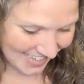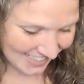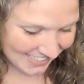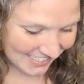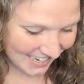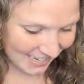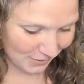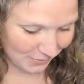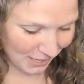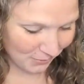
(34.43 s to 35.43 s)
this
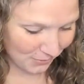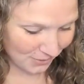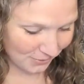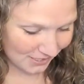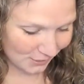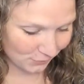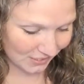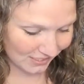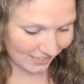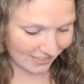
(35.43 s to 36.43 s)
time, can we please
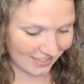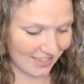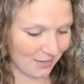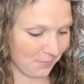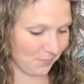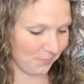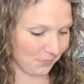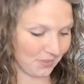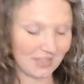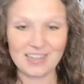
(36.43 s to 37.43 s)
visit the
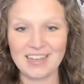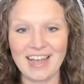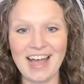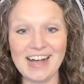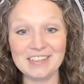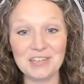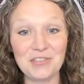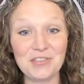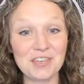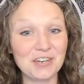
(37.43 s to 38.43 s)

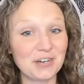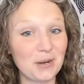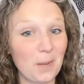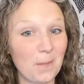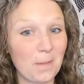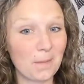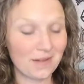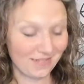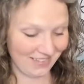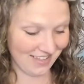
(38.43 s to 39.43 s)
Alithir?
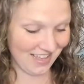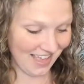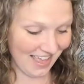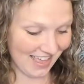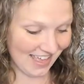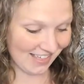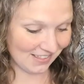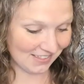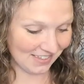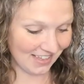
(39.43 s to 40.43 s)
A
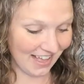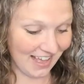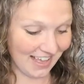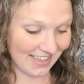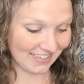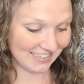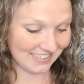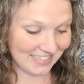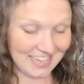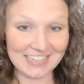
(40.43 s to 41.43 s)
L I
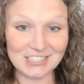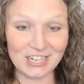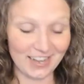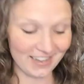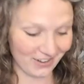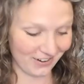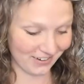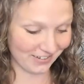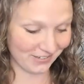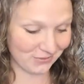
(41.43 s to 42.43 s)
T H I
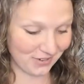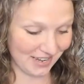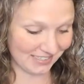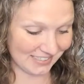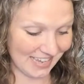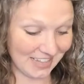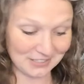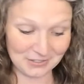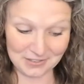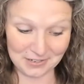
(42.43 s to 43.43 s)
R race,
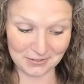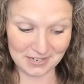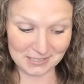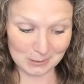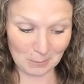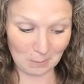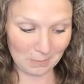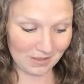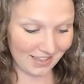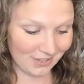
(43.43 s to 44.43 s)
Alithir race,
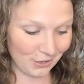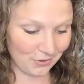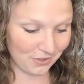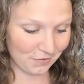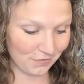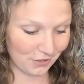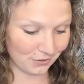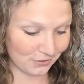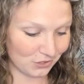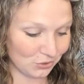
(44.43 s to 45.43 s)
and go with the flow
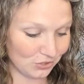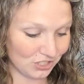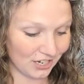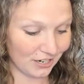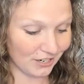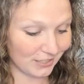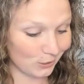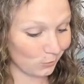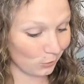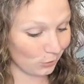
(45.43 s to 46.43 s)
to share,
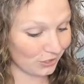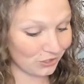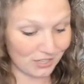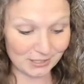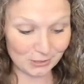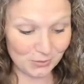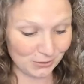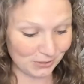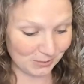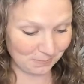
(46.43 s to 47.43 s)
explore,
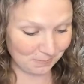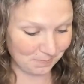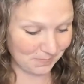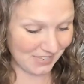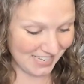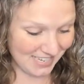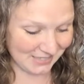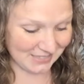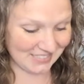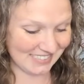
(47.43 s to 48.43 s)
transmute. Thank you.